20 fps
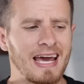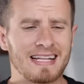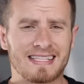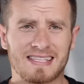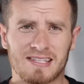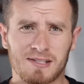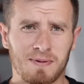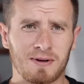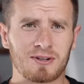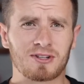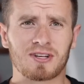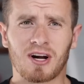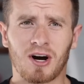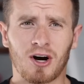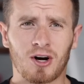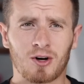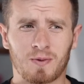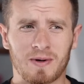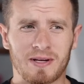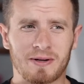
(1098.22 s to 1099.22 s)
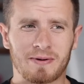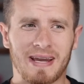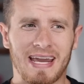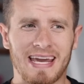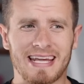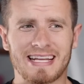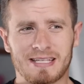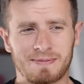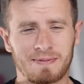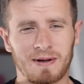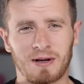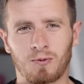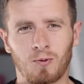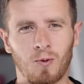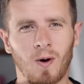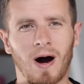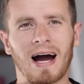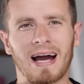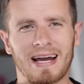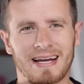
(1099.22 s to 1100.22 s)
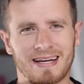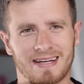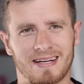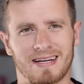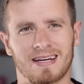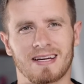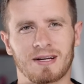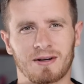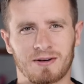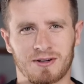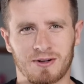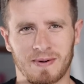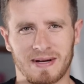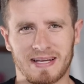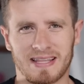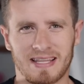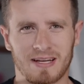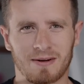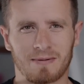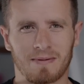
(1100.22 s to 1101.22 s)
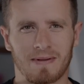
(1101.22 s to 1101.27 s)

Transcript: And it's especially hard when you can't explain why you're doing the